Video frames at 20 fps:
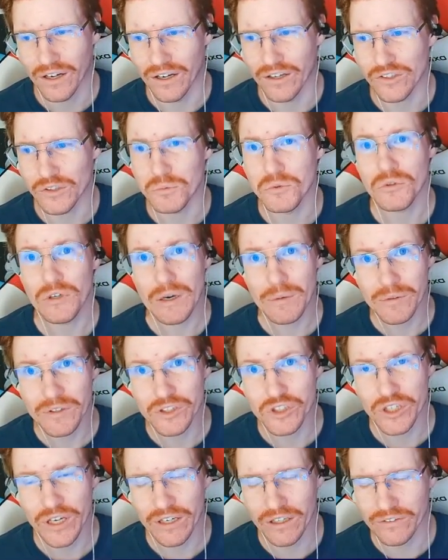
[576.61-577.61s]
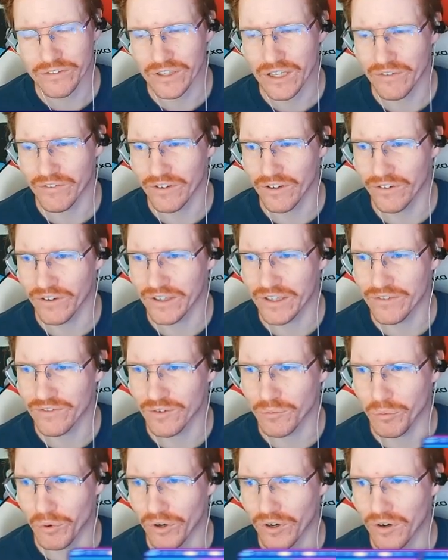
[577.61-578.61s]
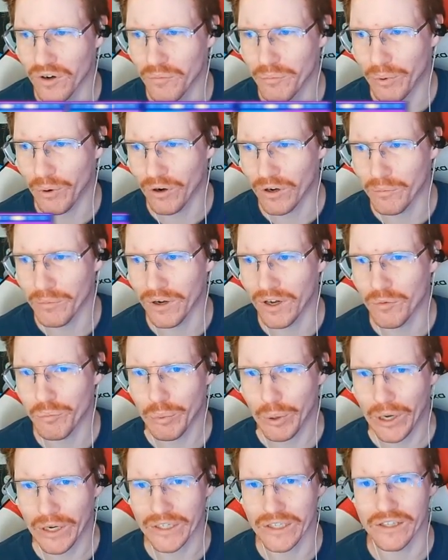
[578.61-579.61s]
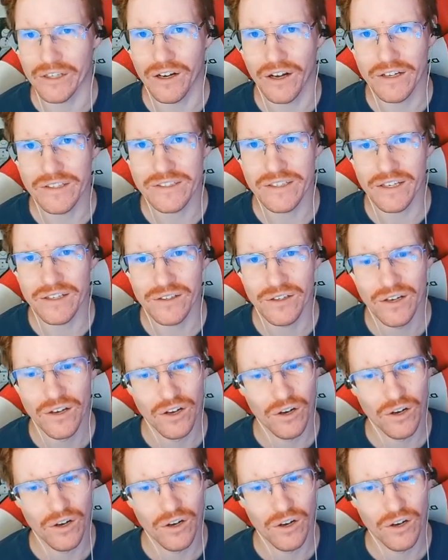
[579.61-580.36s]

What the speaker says: Subscribe to the channel if you haven't already for more Pokemon Pocket content.